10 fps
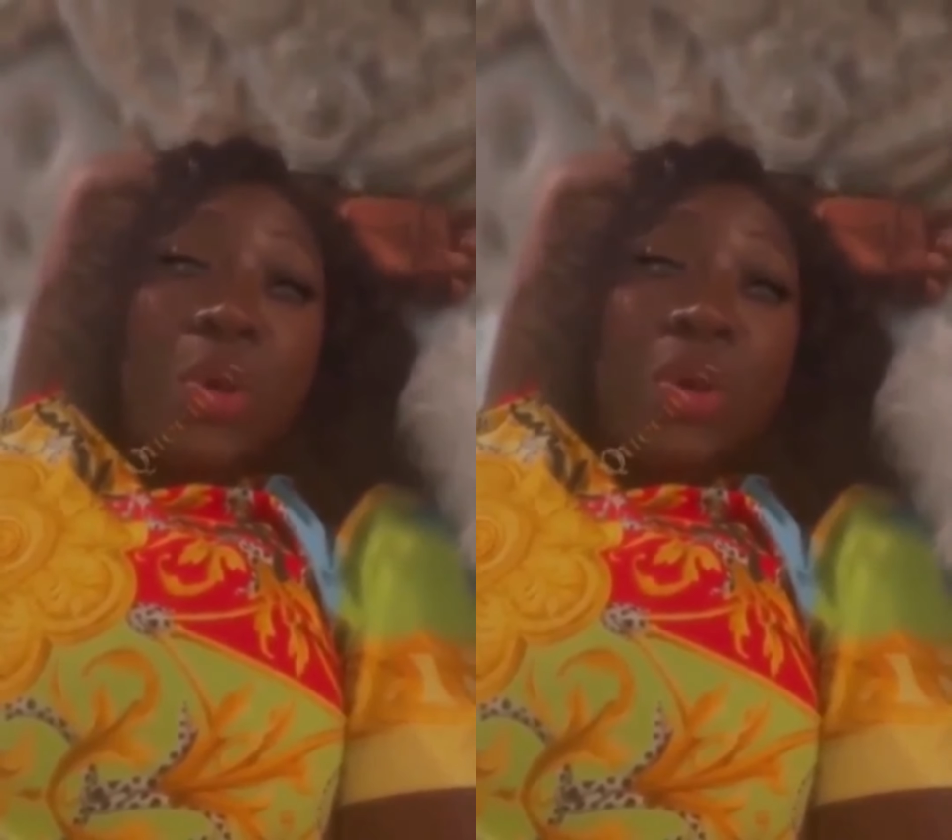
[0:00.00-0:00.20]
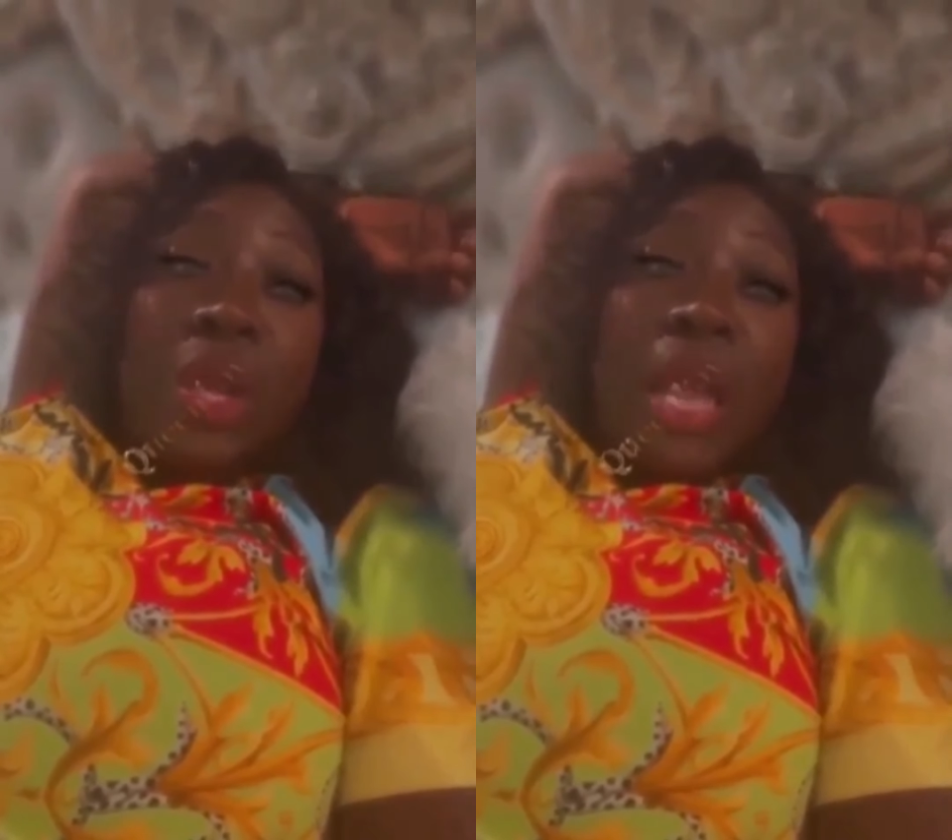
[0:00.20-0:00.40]

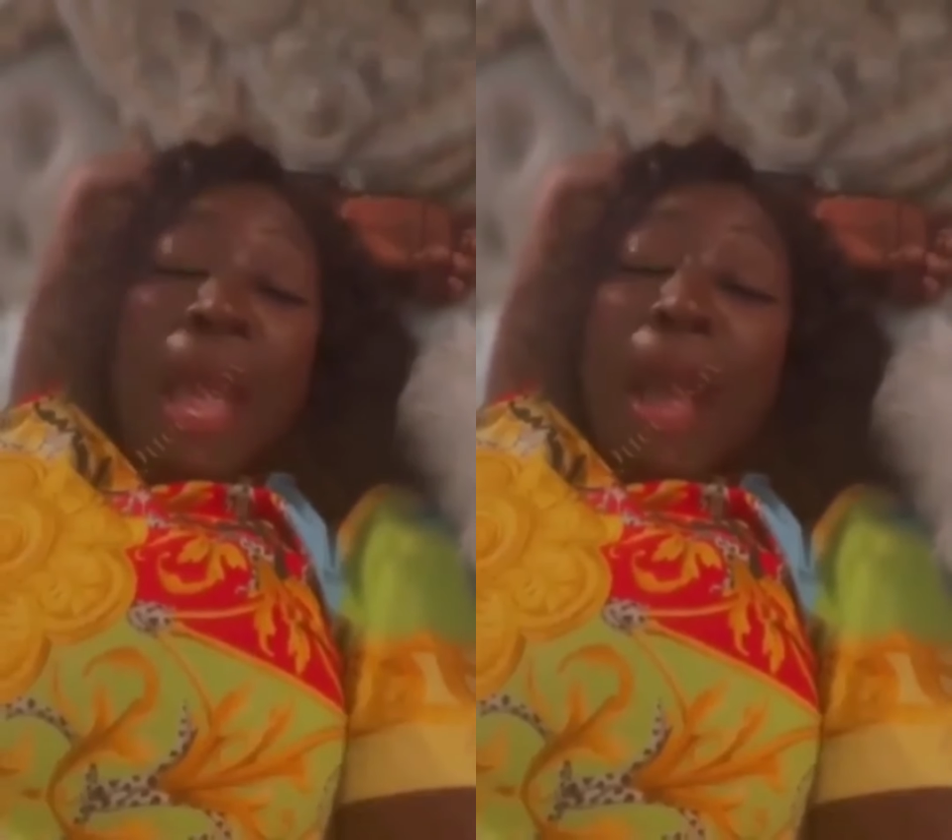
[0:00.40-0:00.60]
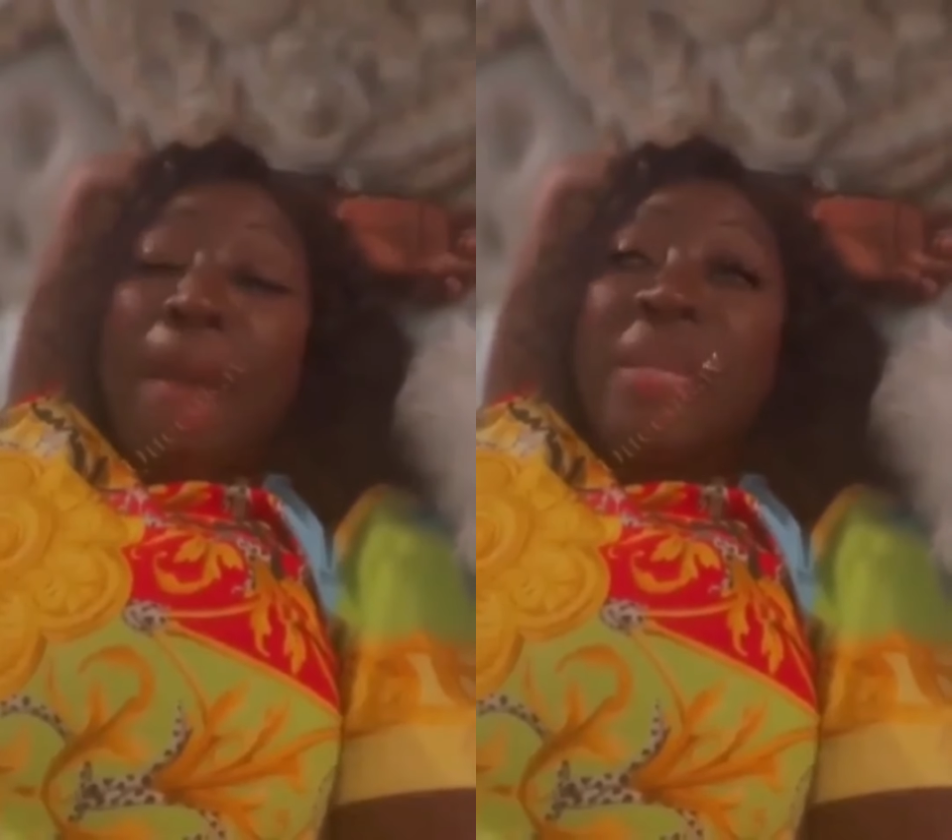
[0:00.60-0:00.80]
I'm
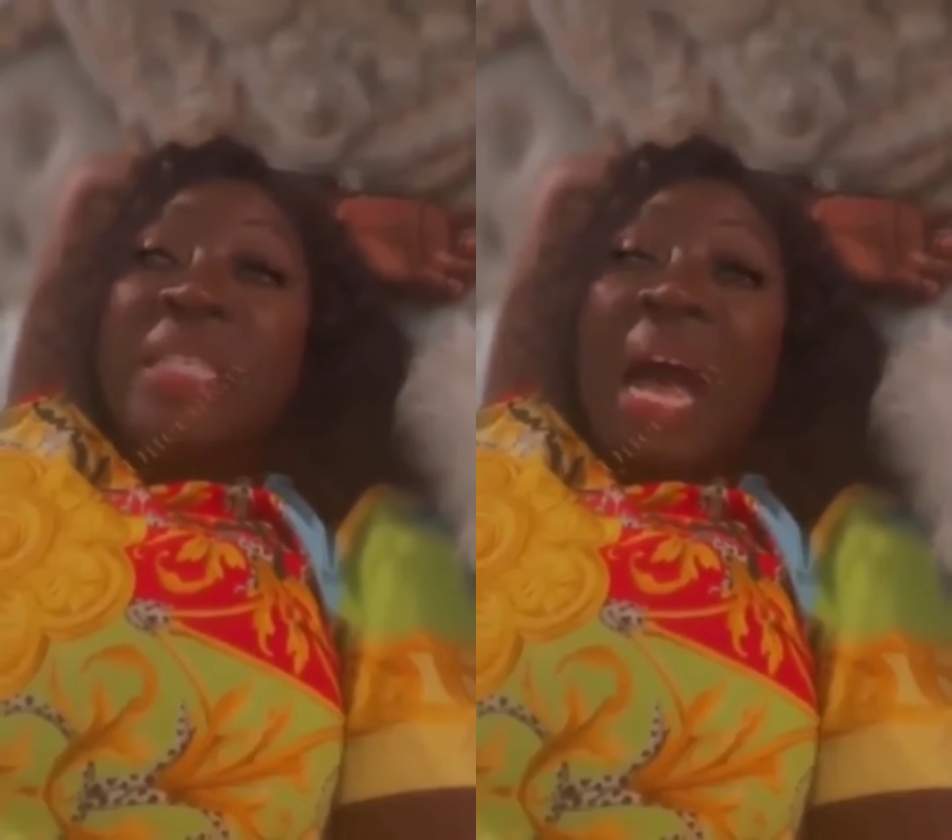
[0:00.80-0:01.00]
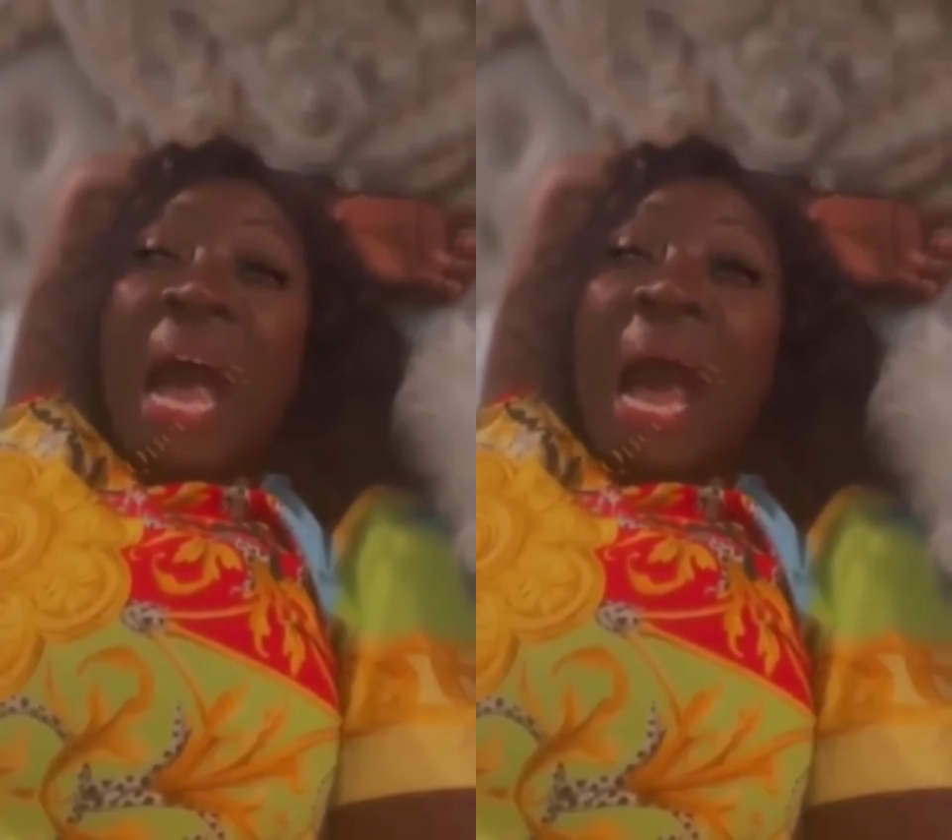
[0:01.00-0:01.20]
me no
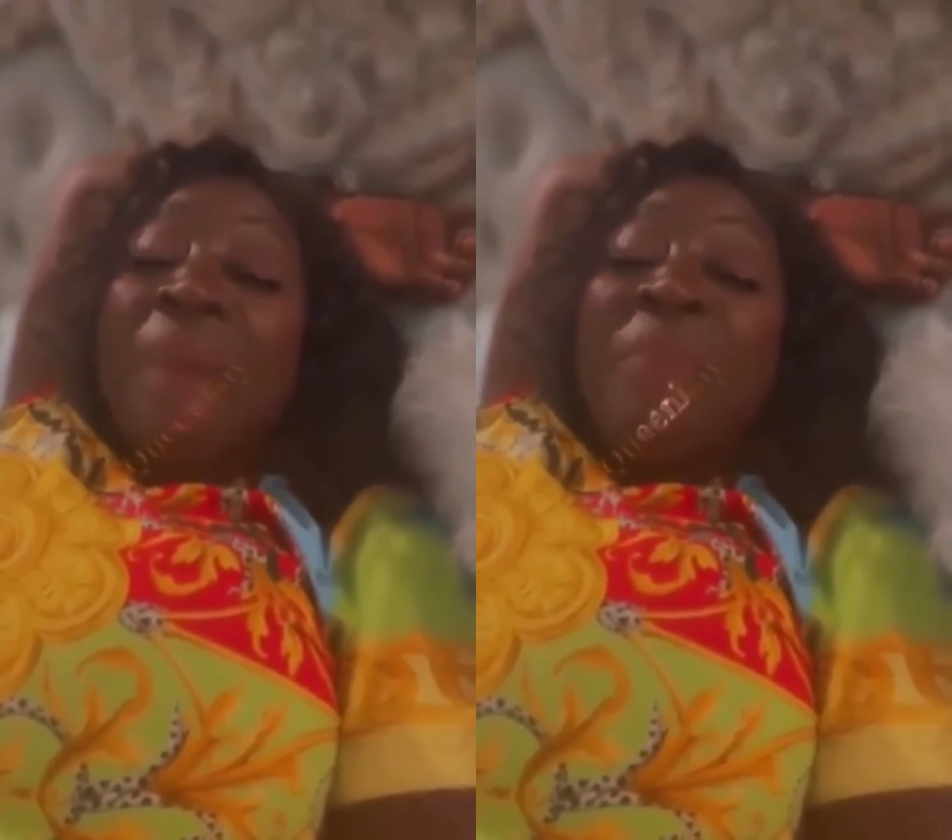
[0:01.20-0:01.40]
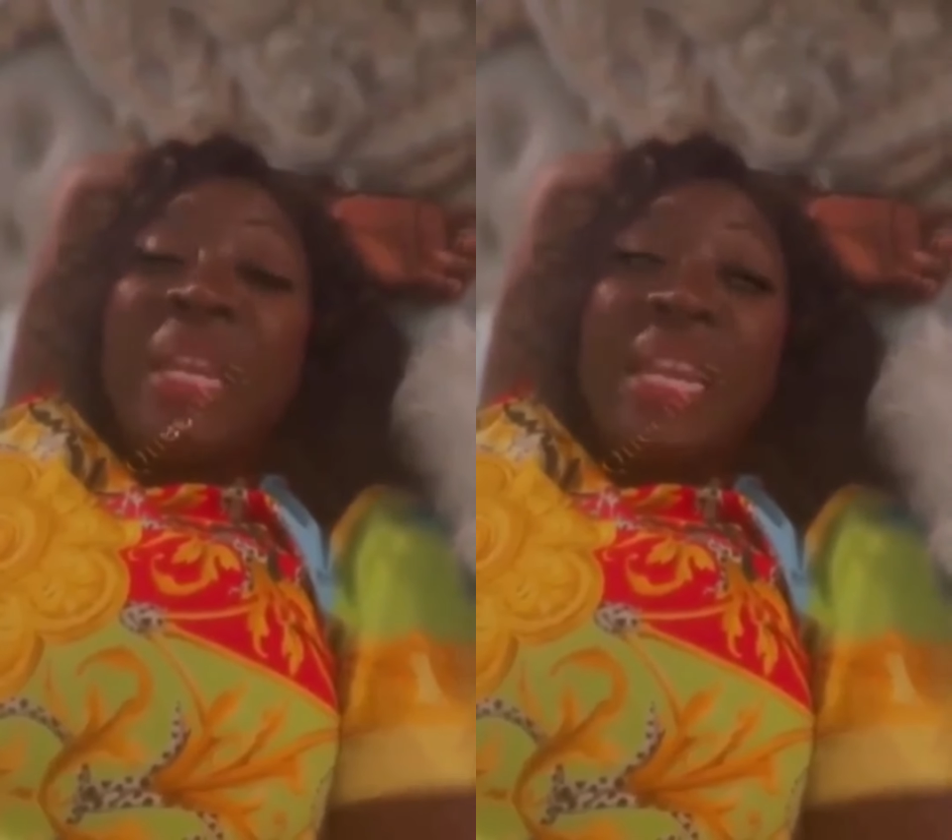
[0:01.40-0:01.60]
hungry.